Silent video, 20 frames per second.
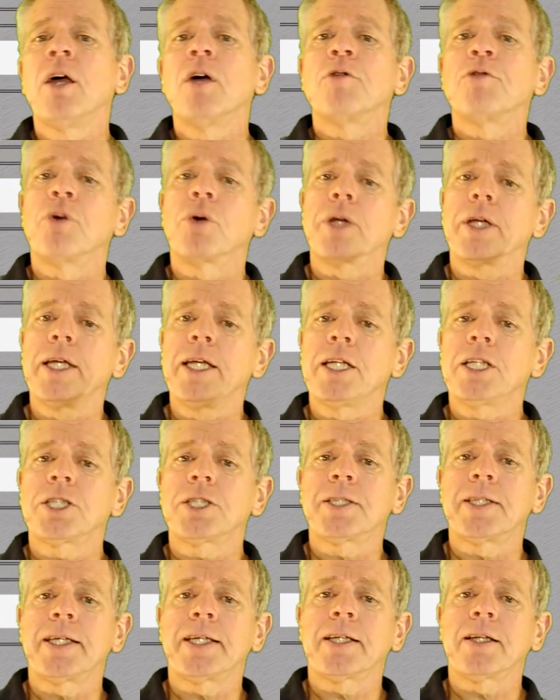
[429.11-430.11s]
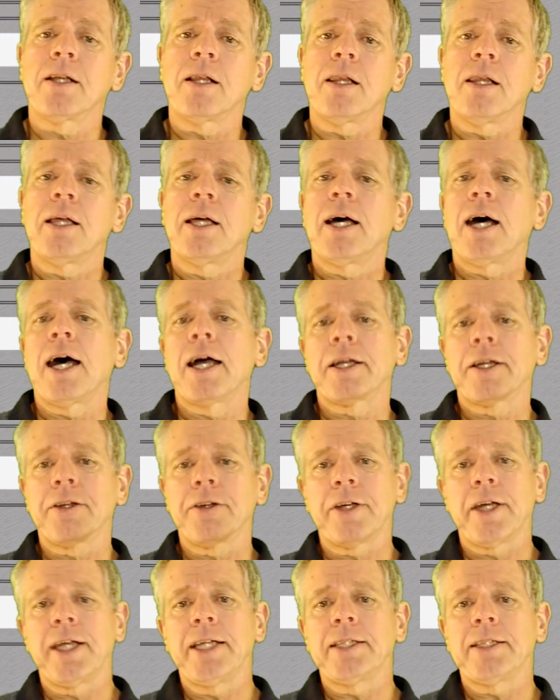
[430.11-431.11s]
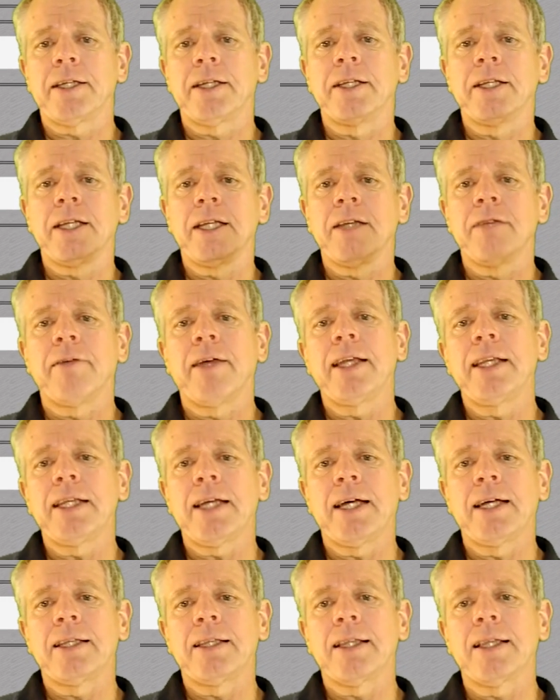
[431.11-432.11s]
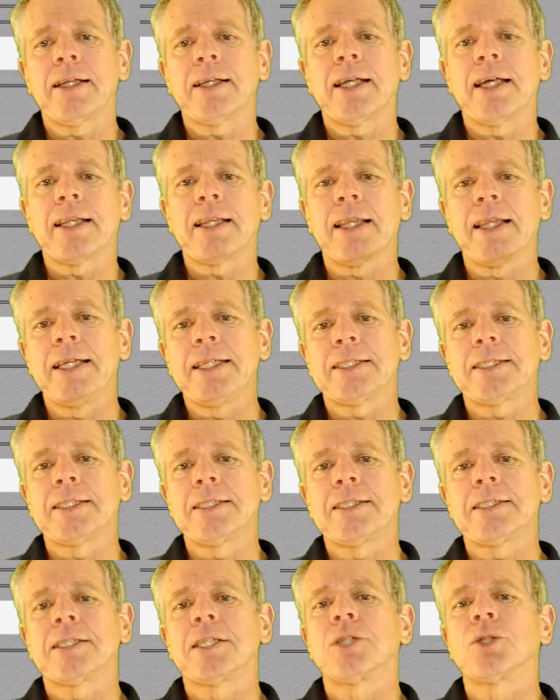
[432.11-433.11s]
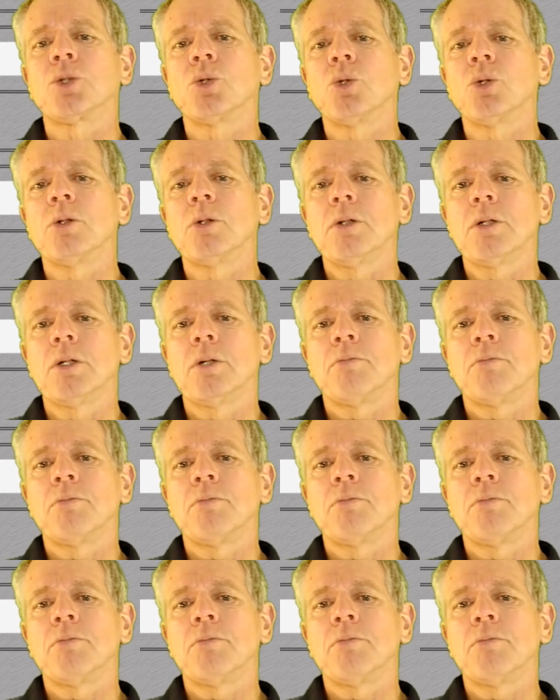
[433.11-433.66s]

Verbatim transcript: For each signal, I create an event handler that listens to the two